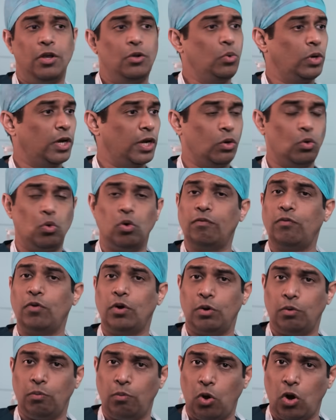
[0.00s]
You can go
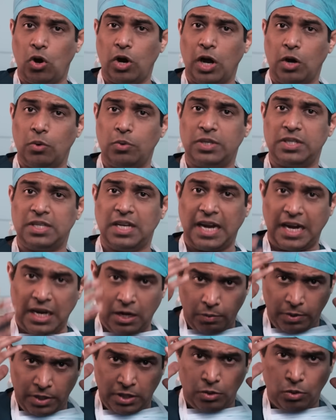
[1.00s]
for a walk outside
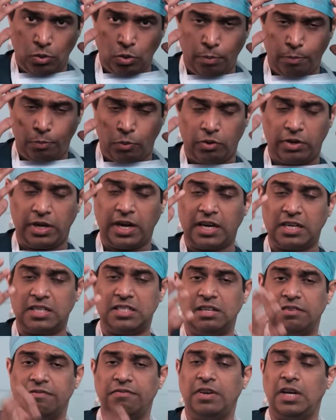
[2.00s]
with,
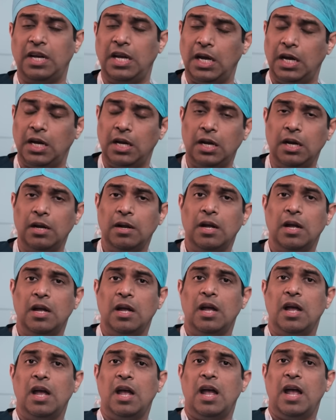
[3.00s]
protective gear.
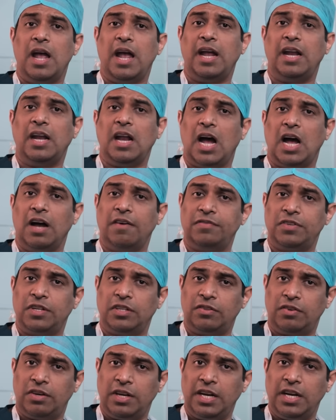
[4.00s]
And after
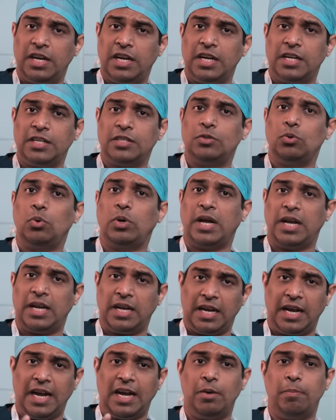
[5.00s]
3 days, you
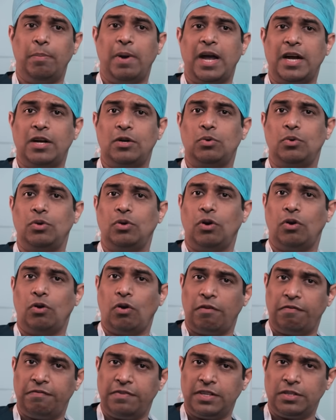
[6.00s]
can get back to your
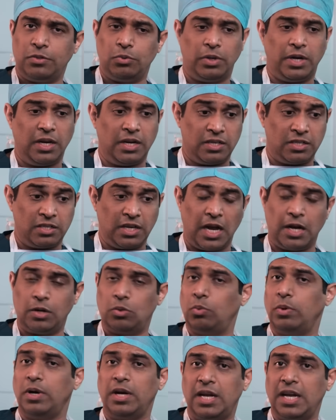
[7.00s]
office. You can start
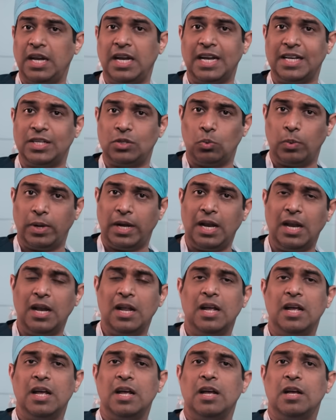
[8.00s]
working as well.
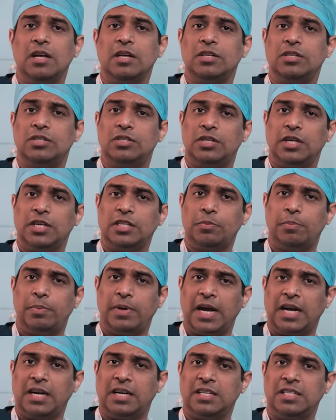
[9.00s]
Just
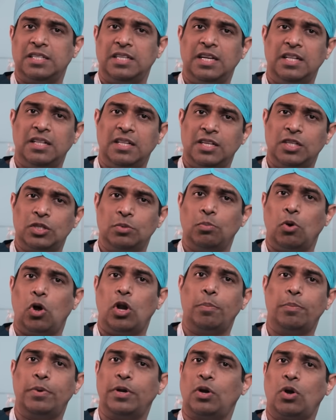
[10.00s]
practicing these
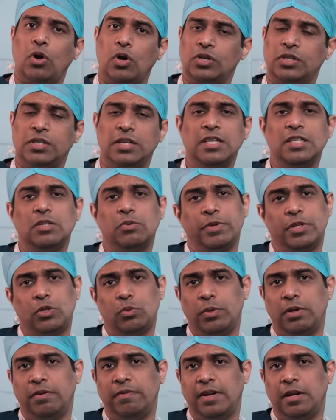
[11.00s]
small precautions which
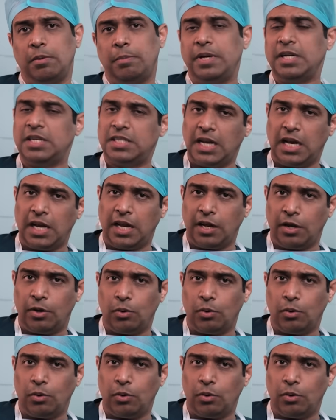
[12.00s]
we will be telling